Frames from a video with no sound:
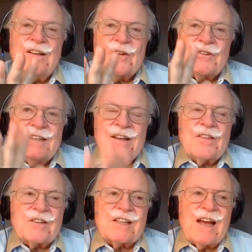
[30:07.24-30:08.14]
there's
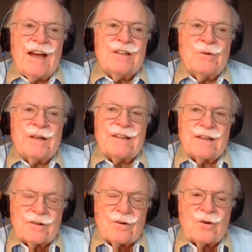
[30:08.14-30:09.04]
another side to it
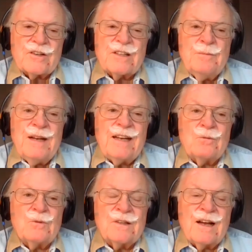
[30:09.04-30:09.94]
that, of course, the
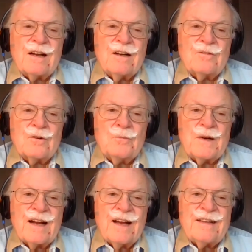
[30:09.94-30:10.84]
media will not cover,
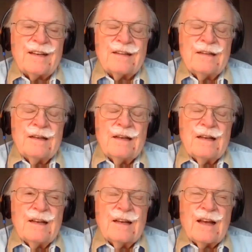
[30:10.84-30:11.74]
but I did.
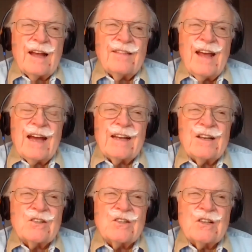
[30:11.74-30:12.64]
And that
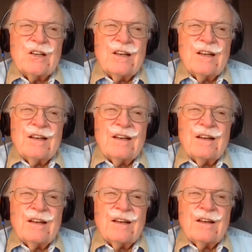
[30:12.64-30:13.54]
is
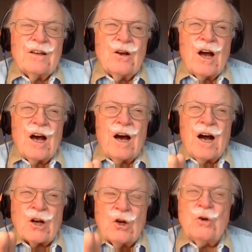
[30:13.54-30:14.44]

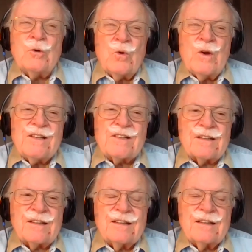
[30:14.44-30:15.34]
a good
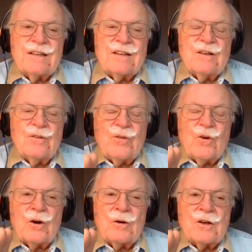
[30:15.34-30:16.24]
reason
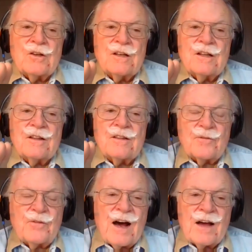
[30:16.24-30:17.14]
for the
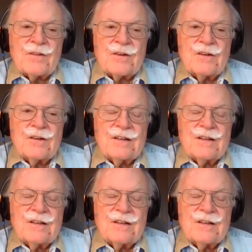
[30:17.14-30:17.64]
father